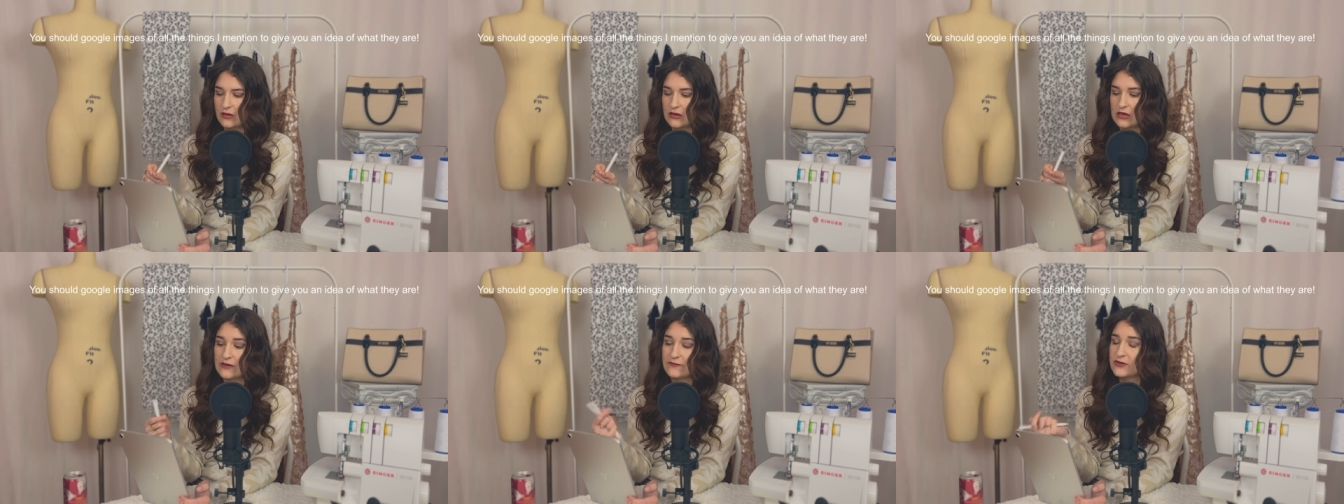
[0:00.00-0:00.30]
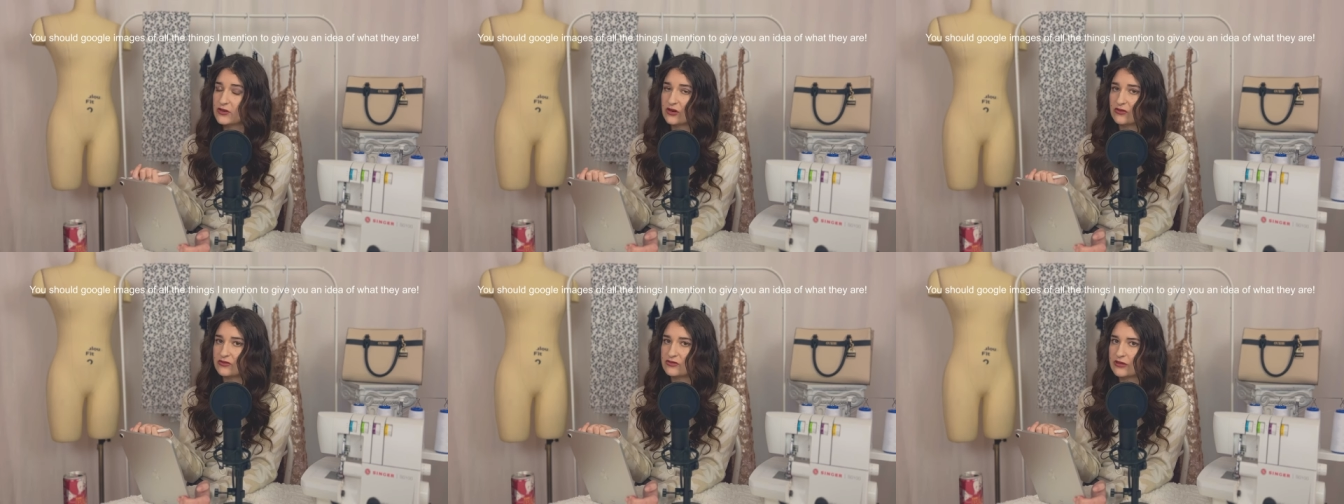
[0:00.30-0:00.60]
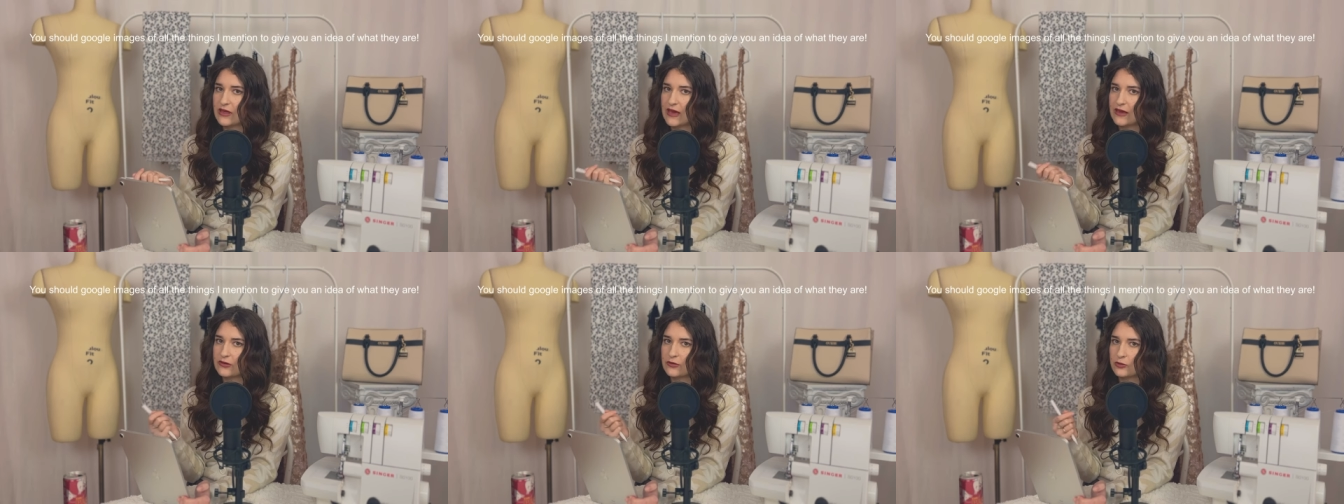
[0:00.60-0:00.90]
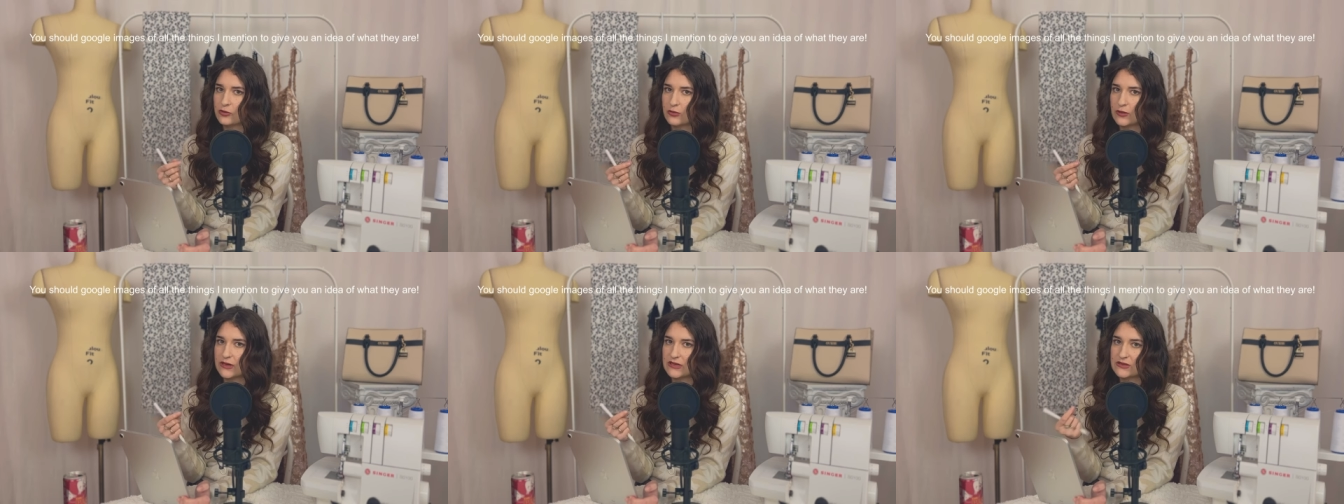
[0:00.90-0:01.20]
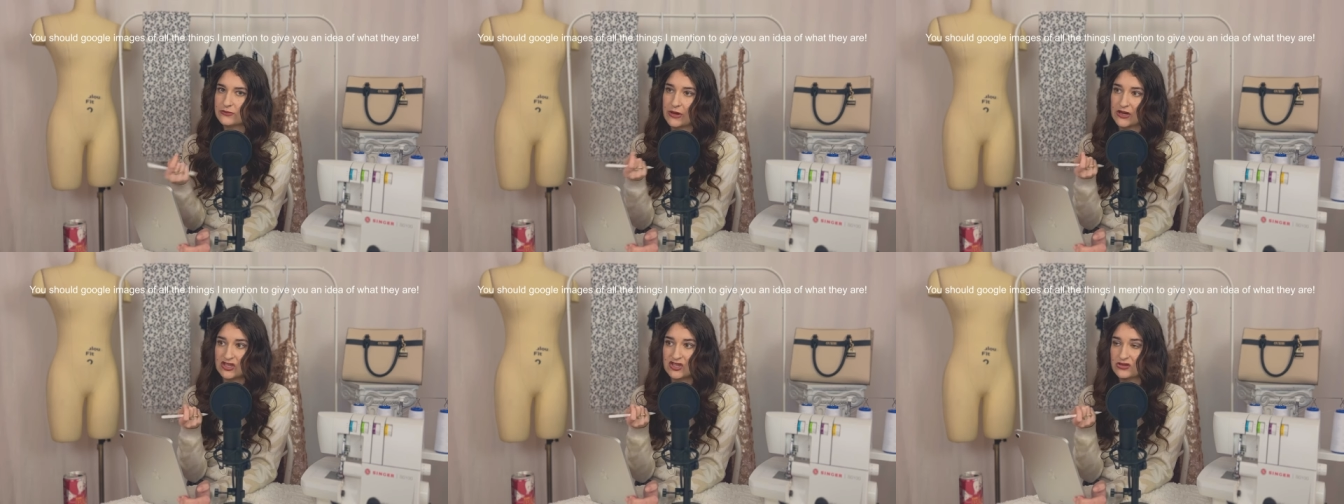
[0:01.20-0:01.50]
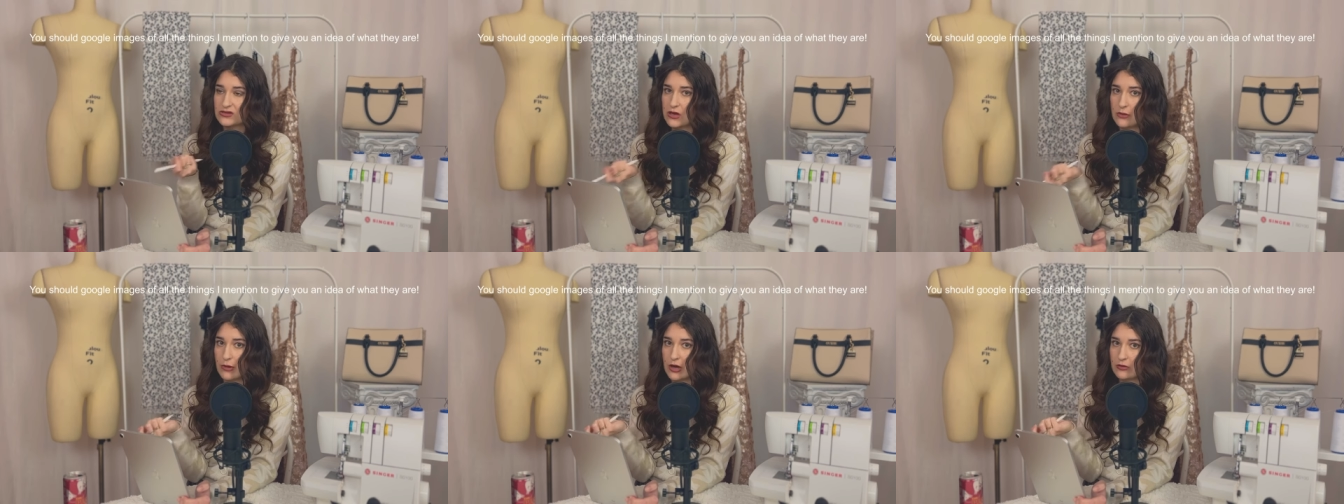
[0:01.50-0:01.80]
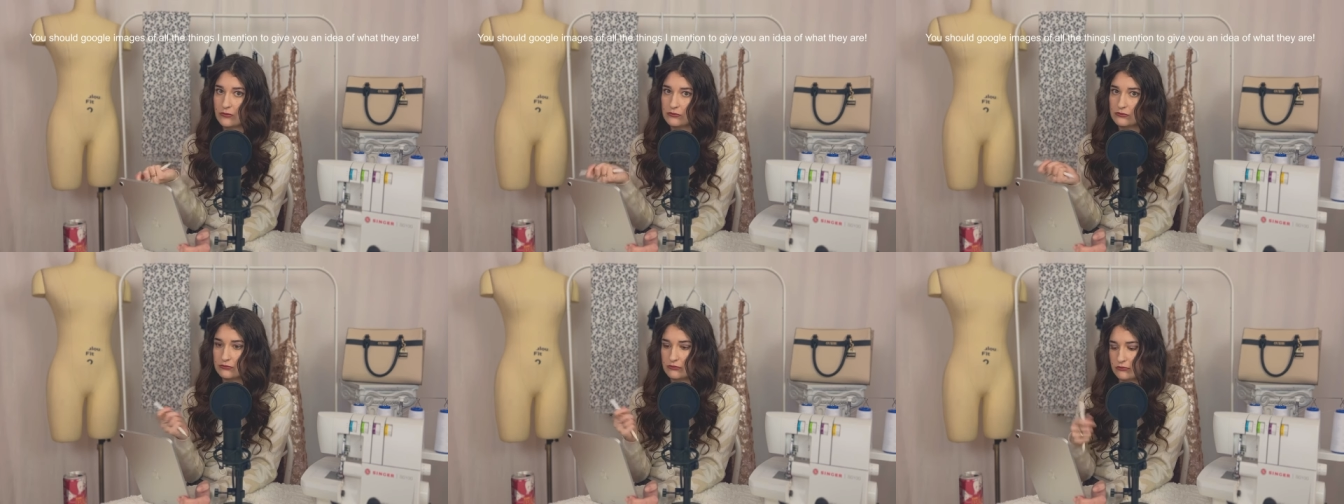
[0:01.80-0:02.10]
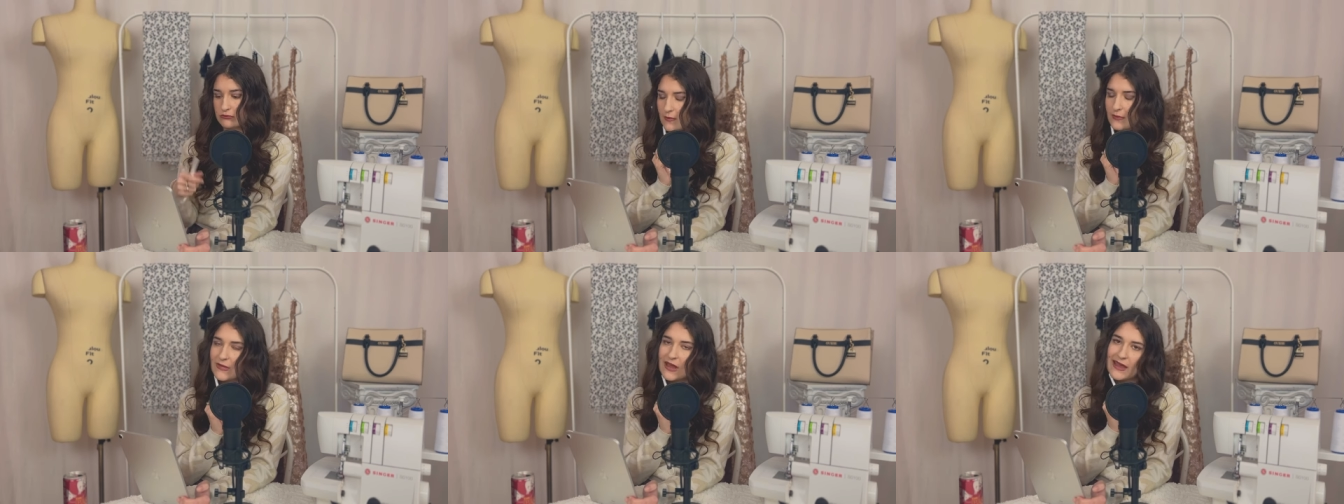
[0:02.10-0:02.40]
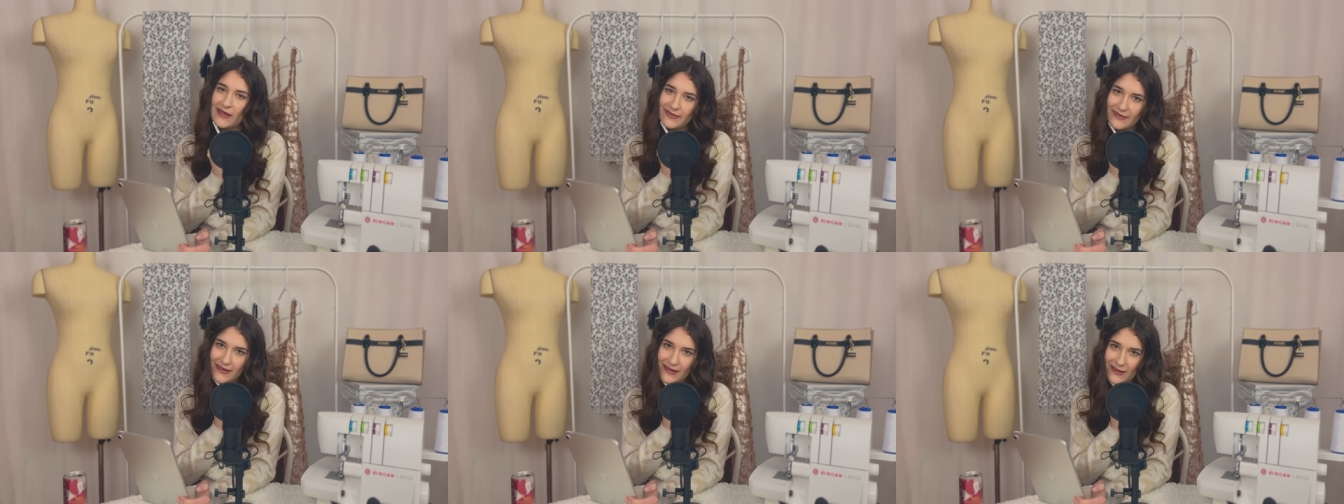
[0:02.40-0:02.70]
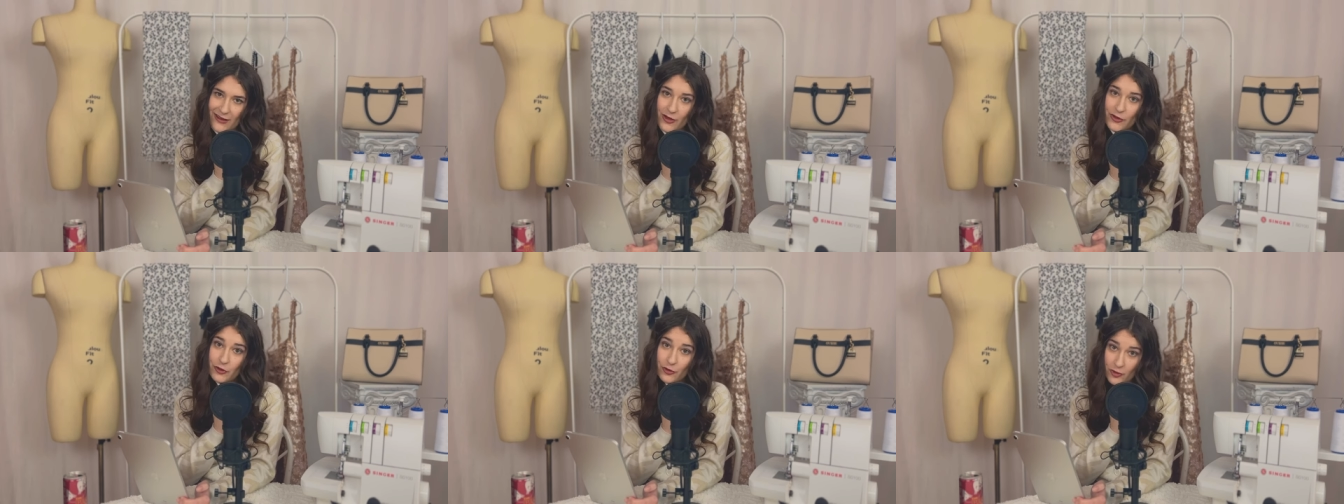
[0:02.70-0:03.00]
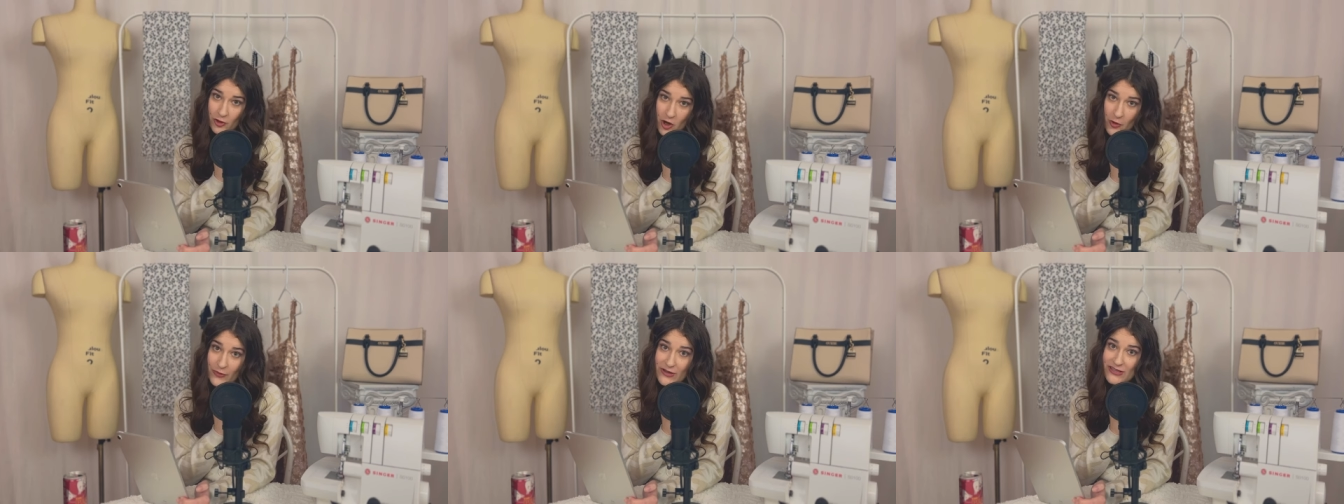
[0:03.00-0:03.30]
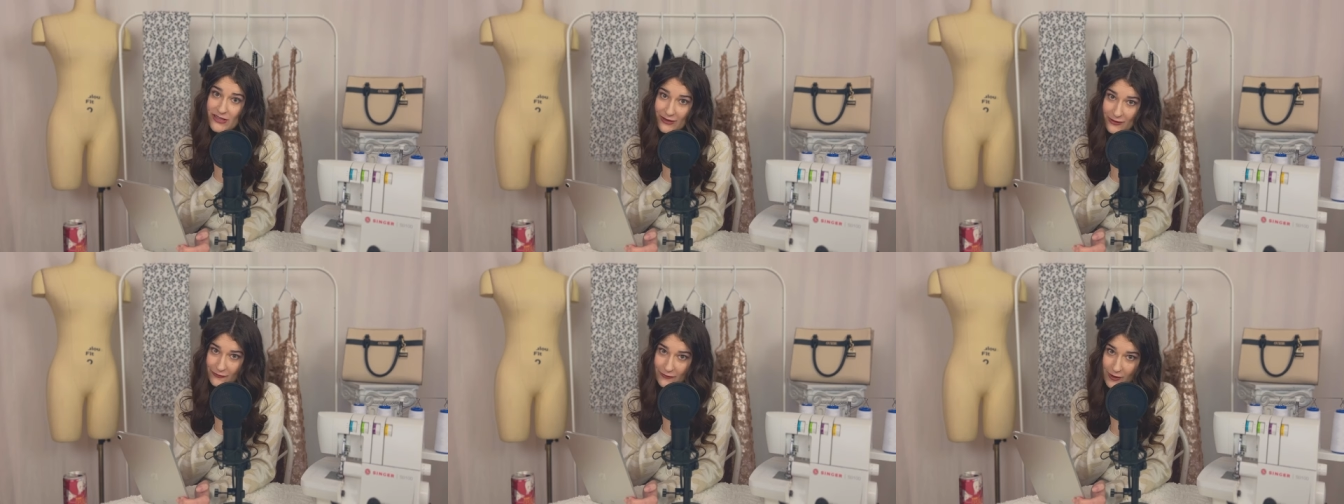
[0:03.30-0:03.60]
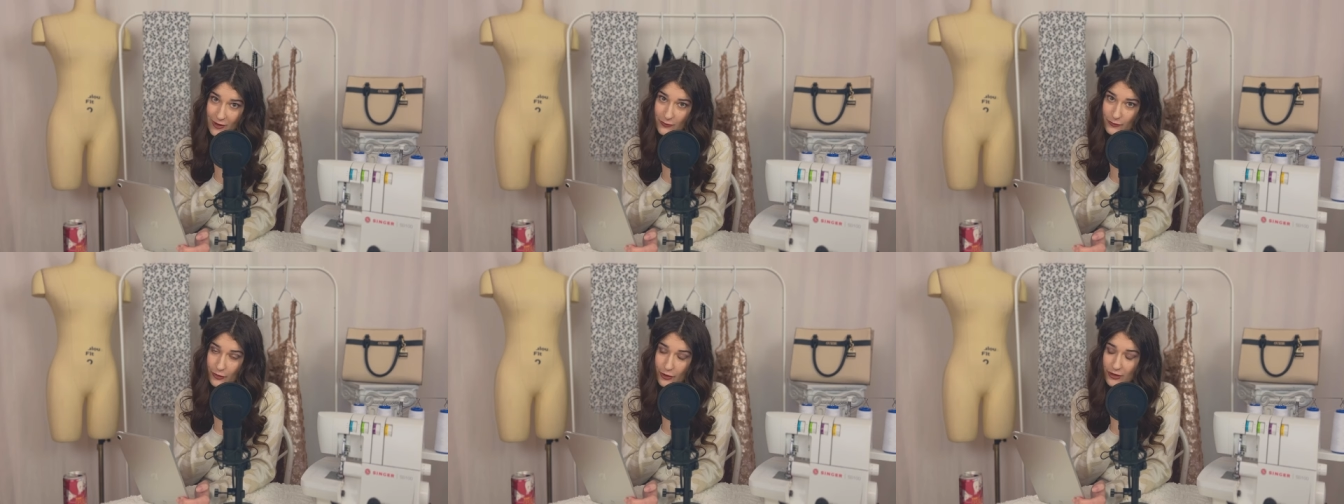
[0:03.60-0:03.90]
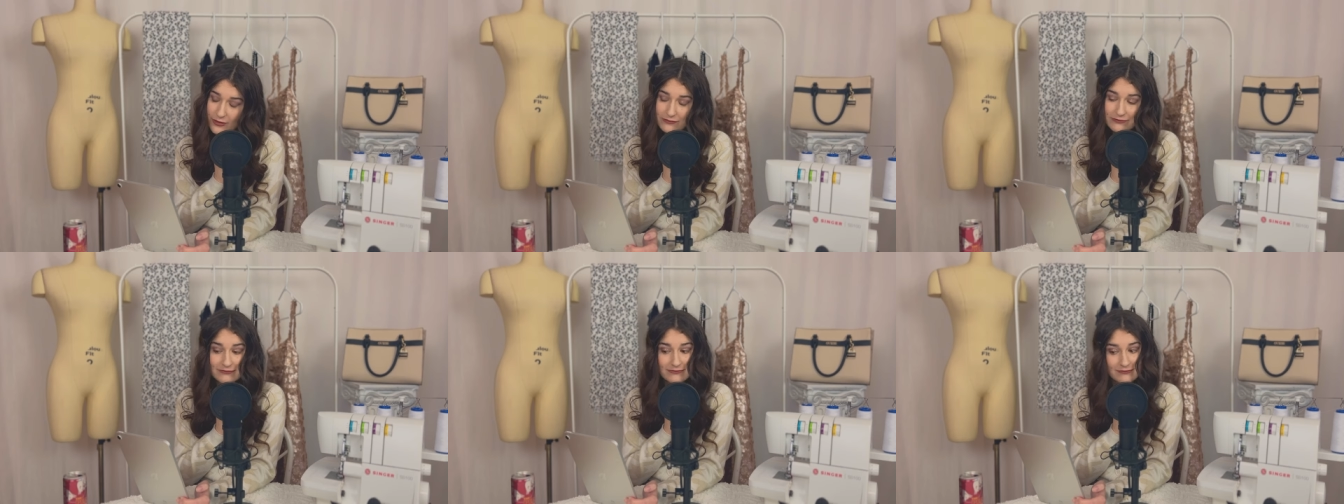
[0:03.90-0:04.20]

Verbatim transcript: If you don't do that, your threads might just come out, and then your garment's gonna fall apart.